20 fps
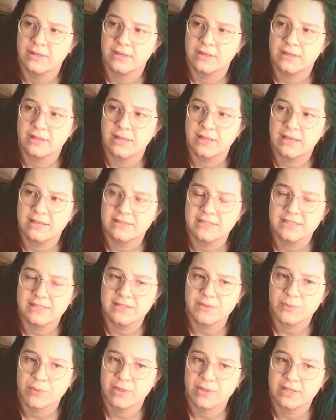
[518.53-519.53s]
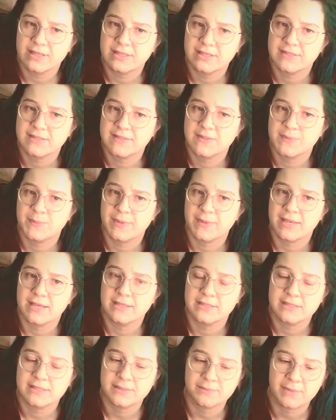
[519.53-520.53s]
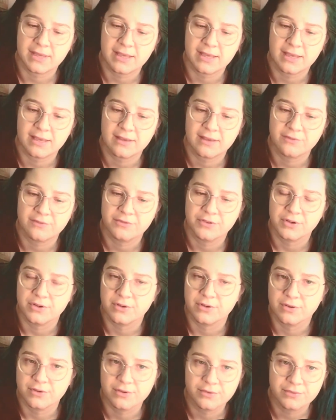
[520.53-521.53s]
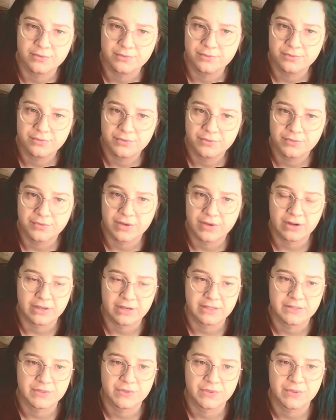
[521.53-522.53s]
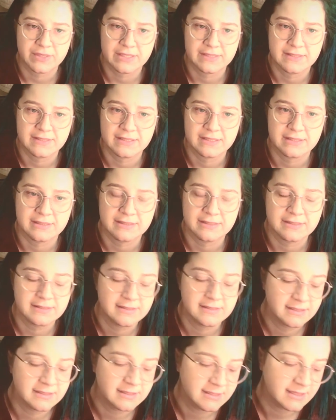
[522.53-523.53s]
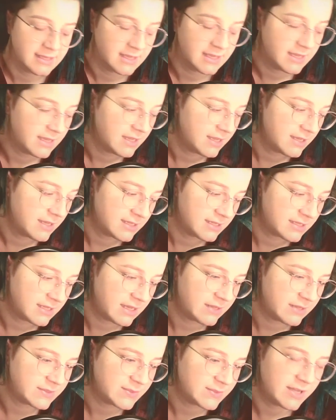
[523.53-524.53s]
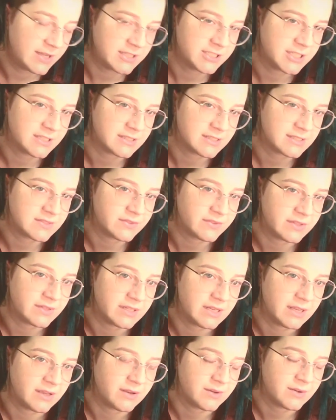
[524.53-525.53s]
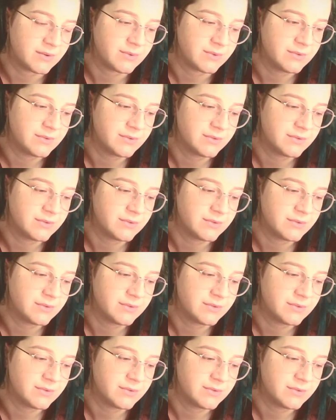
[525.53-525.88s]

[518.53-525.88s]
it doesn't really speak to me for various reasons. And I was watching this video